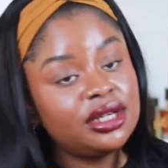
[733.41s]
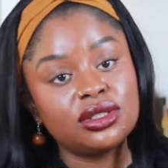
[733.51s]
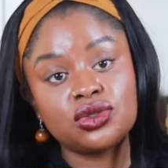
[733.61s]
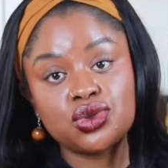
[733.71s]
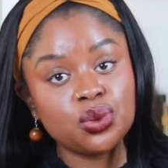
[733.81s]

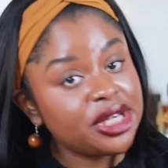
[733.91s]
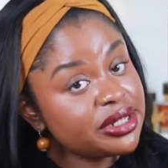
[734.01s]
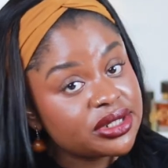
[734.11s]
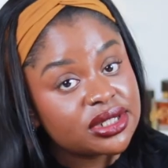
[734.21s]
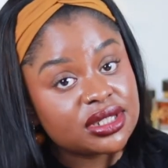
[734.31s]
the
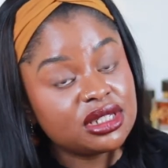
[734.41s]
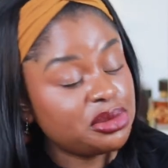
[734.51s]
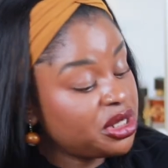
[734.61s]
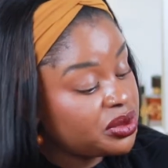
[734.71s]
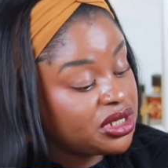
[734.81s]
sweetest to
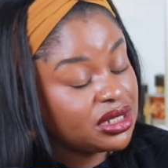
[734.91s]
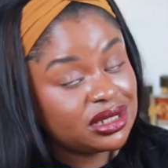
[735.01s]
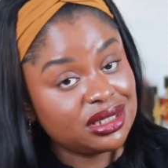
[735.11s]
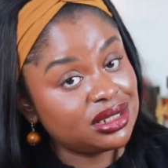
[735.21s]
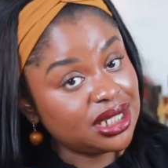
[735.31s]
me, which is
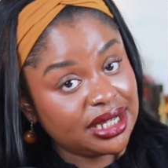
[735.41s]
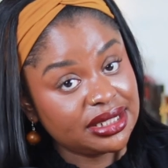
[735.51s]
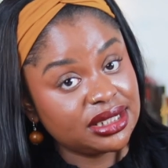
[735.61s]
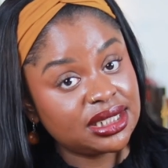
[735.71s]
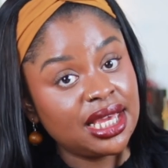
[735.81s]
the
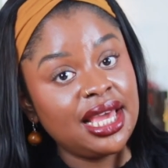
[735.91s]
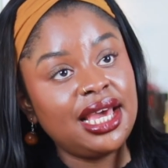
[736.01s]
Intense,